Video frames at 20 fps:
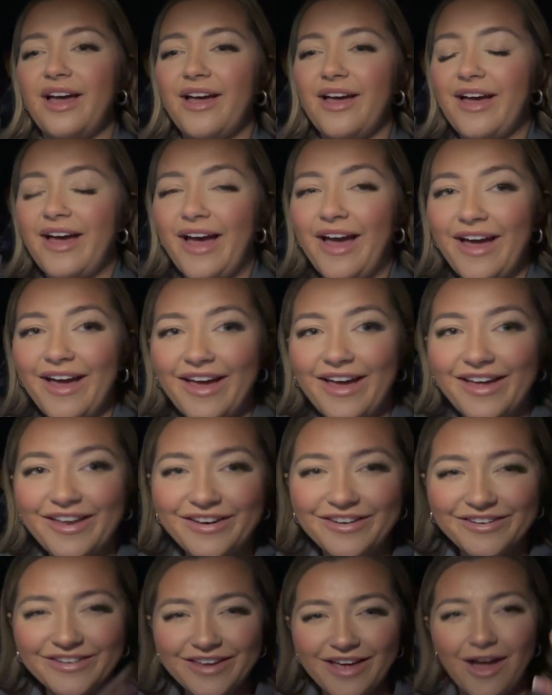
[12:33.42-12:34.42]

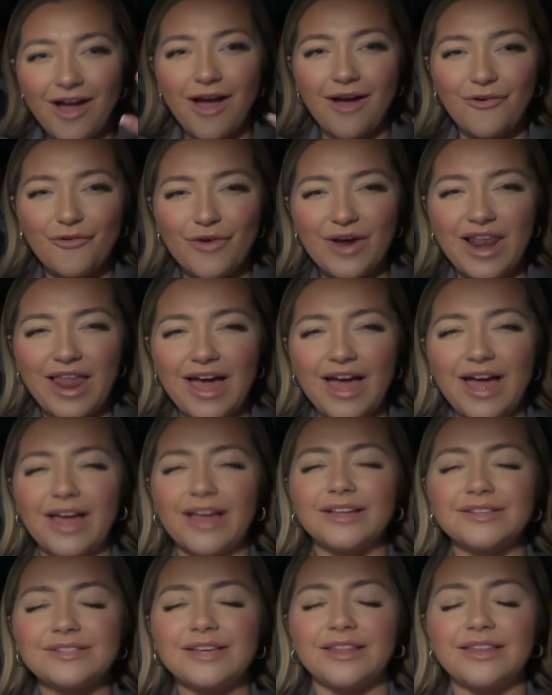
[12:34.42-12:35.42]
And
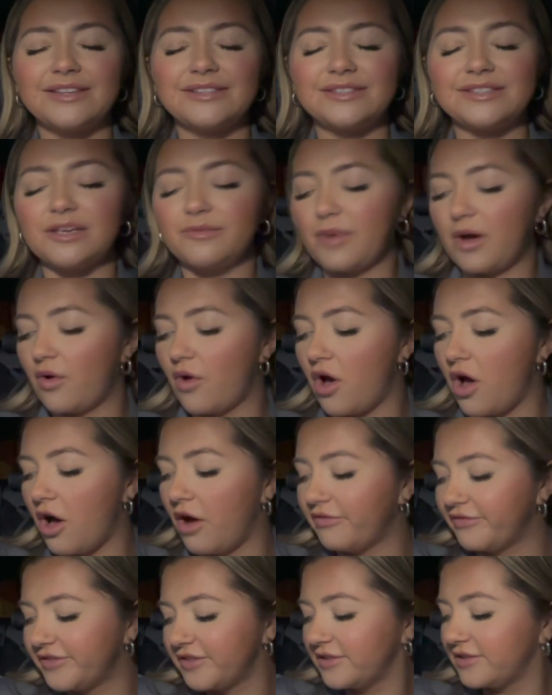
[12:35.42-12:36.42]
relax, get this seatbelt
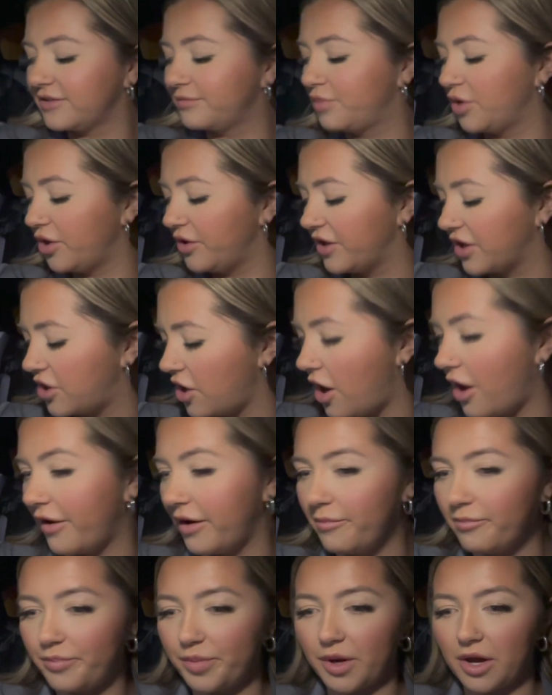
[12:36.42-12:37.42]
off, put the car
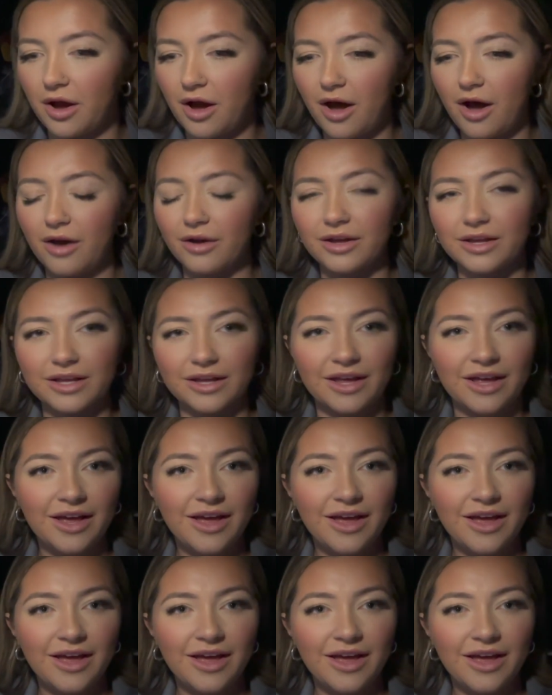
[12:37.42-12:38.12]
in park.